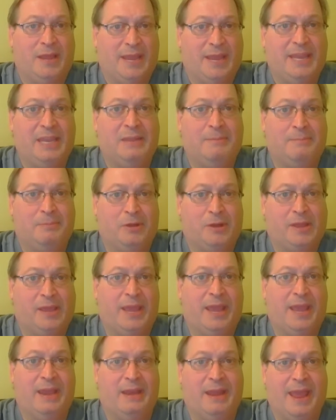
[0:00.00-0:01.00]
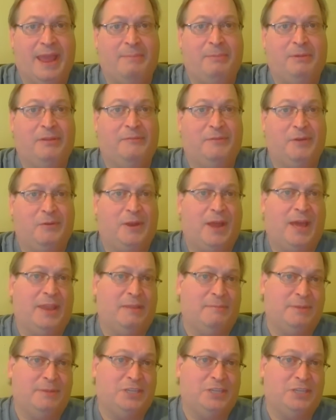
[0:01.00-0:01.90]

in the book and able to vote on the